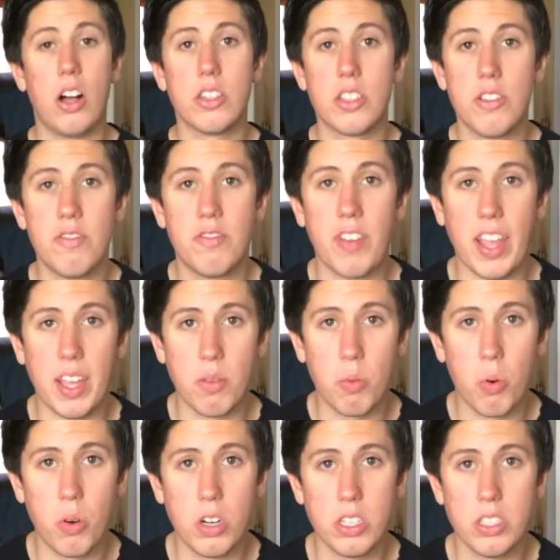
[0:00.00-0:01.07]
also, fan
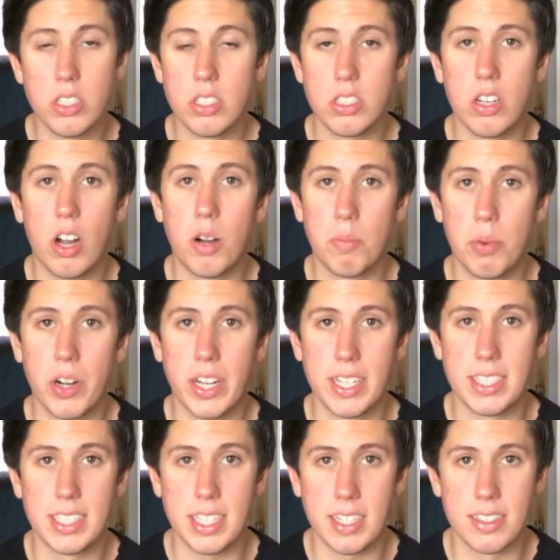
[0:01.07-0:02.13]
wars are pretty
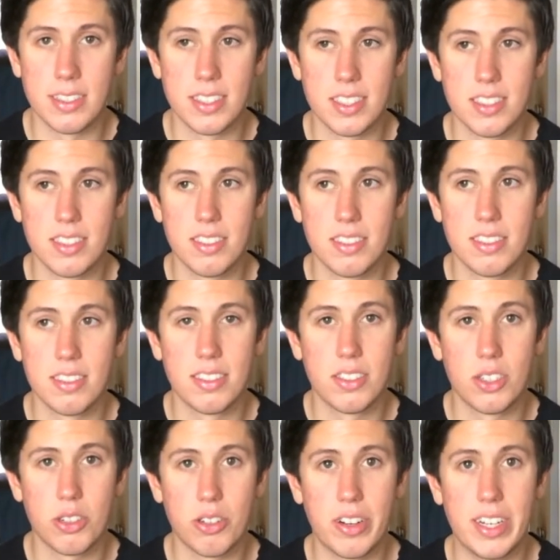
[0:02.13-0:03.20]
intense.
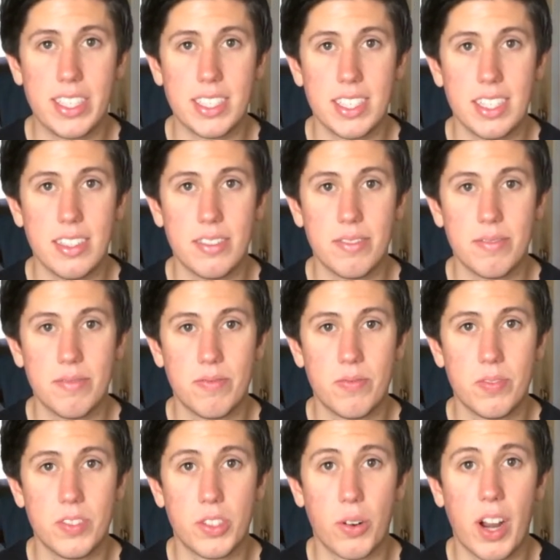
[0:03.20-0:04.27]
They're crazy.
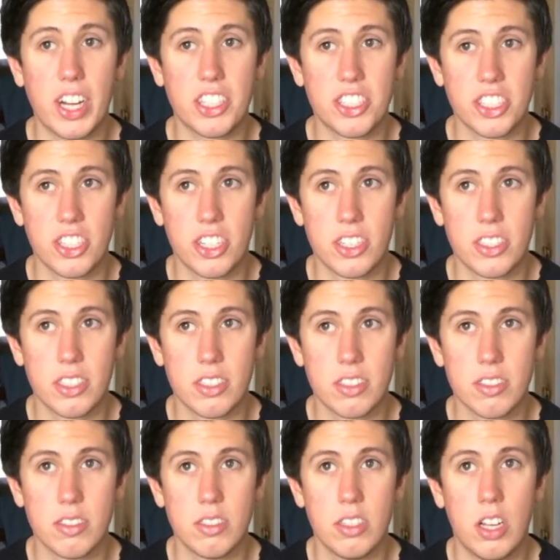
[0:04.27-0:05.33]
Directioners,
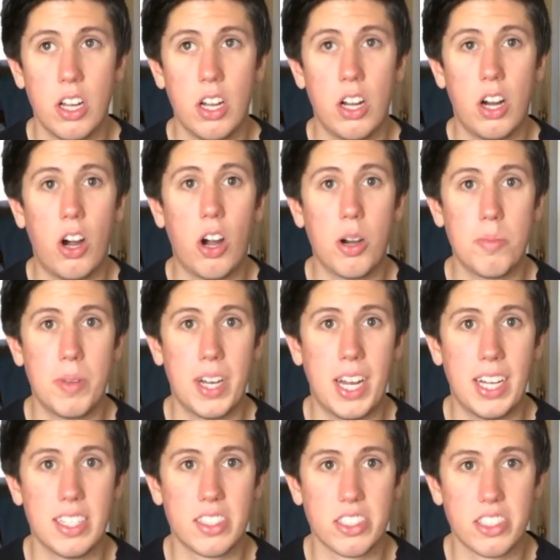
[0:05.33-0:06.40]

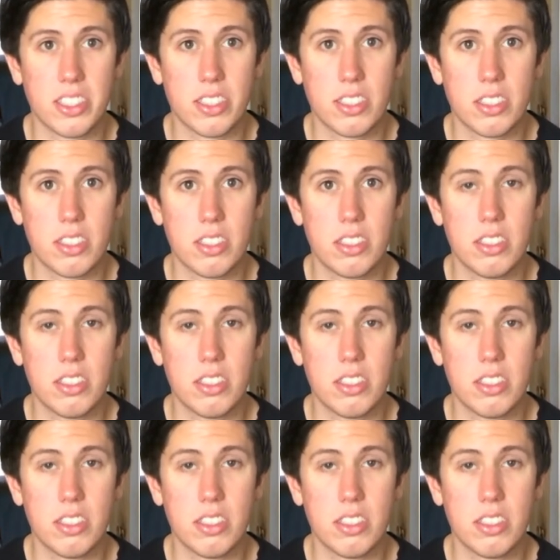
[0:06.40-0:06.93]
harmonizers,